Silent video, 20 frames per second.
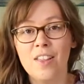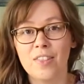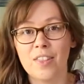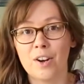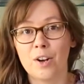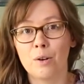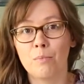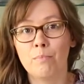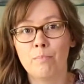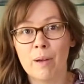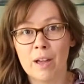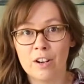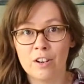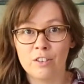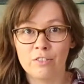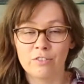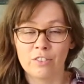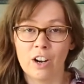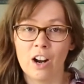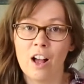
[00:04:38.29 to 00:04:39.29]
that are
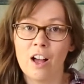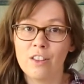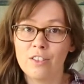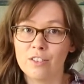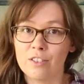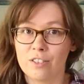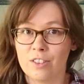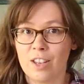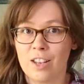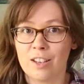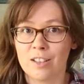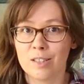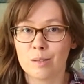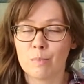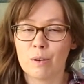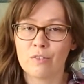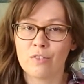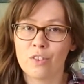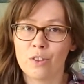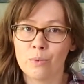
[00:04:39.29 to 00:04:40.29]
better for other things,
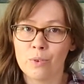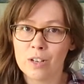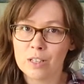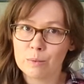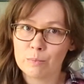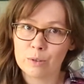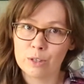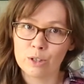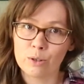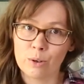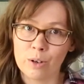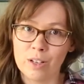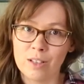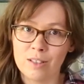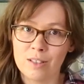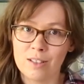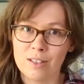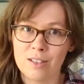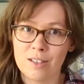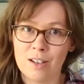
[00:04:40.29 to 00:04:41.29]
but for the respiratory
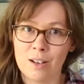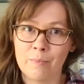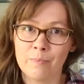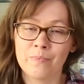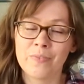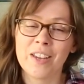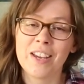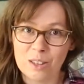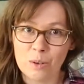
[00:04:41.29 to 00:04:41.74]
system,